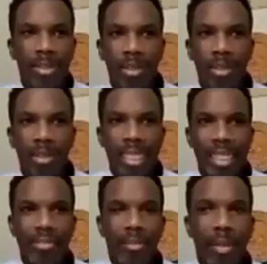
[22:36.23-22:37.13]
So it's not
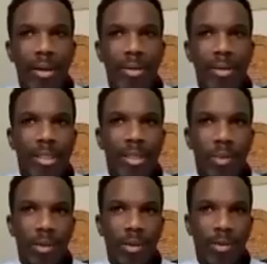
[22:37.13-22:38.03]
necessarily about
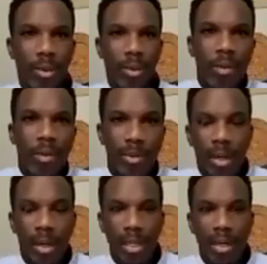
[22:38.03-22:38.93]
whether it was a
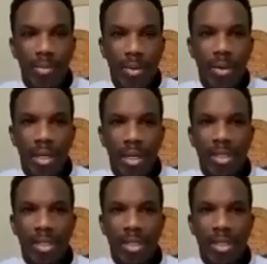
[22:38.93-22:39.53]
past life or not.